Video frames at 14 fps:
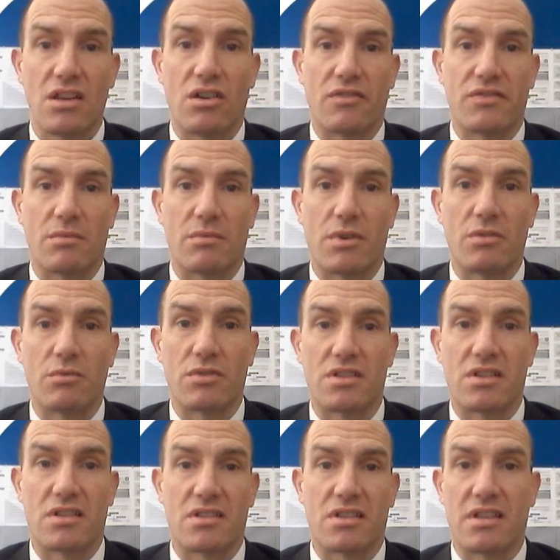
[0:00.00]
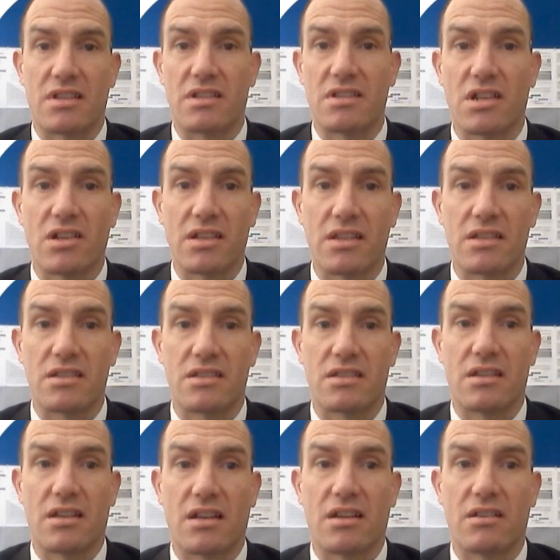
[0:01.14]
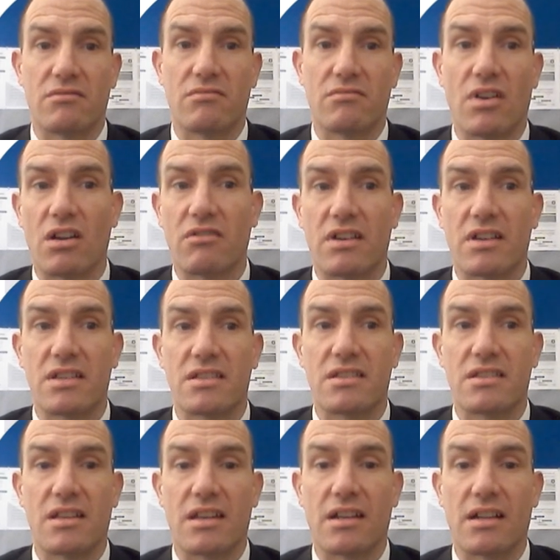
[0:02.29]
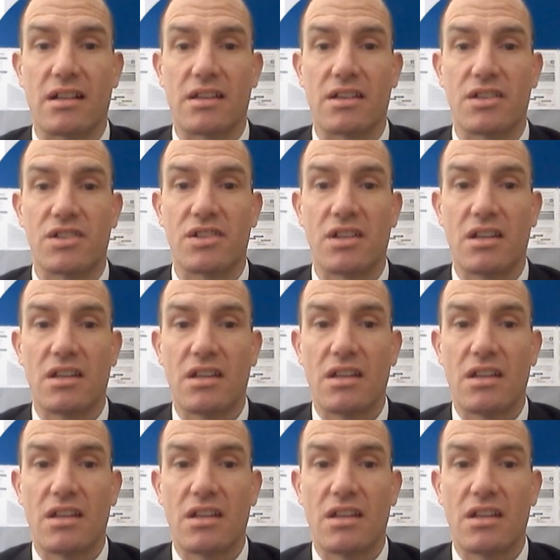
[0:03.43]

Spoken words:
of someone who wants to study science, RS, English,